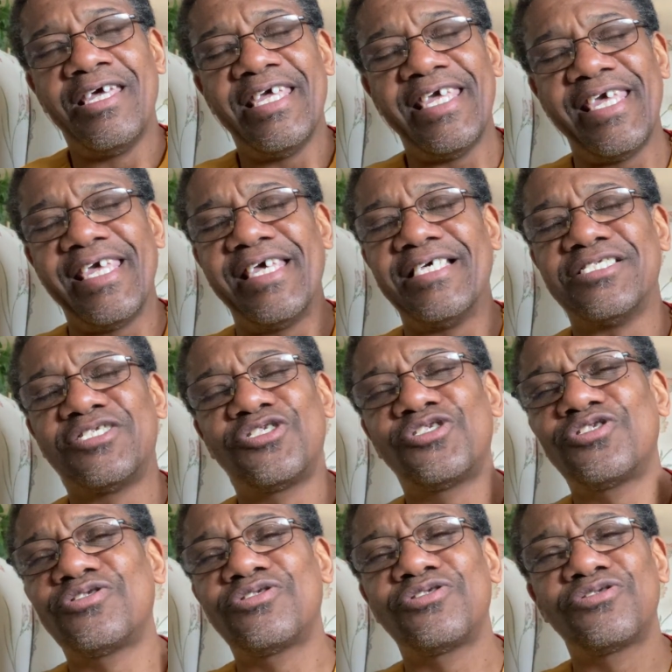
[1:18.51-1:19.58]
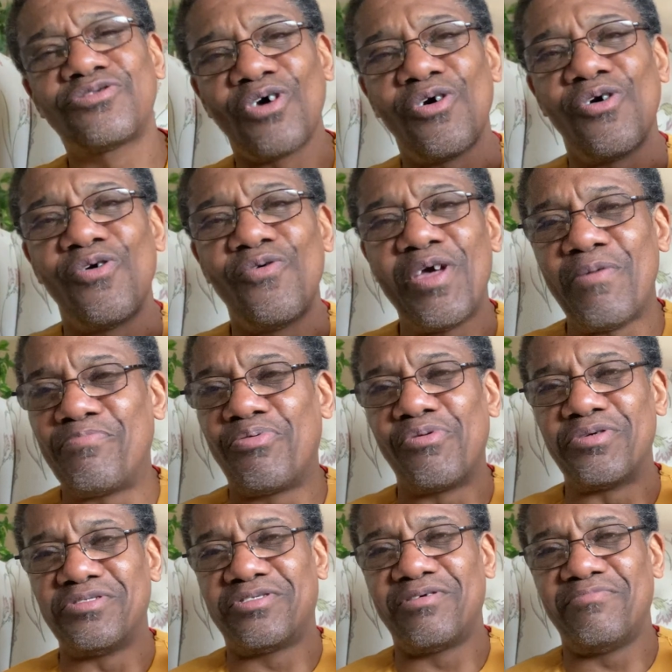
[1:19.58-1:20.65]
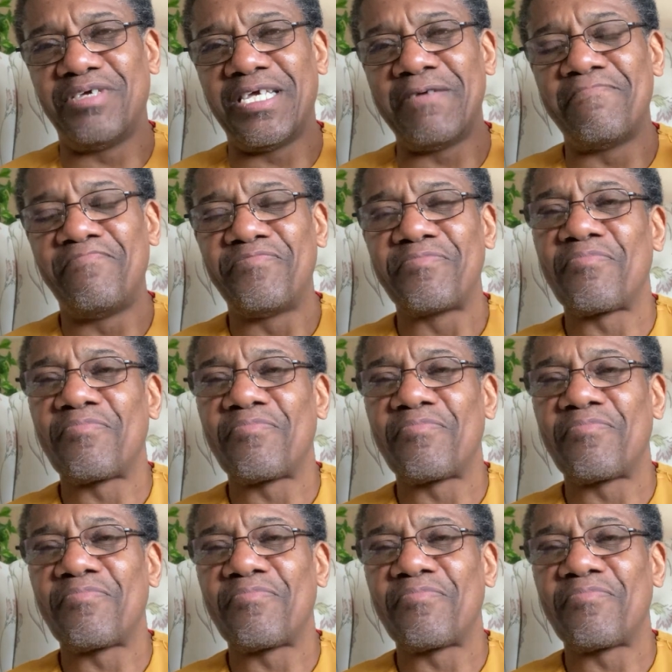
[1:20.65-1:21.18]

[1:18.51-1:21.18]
is so important to me.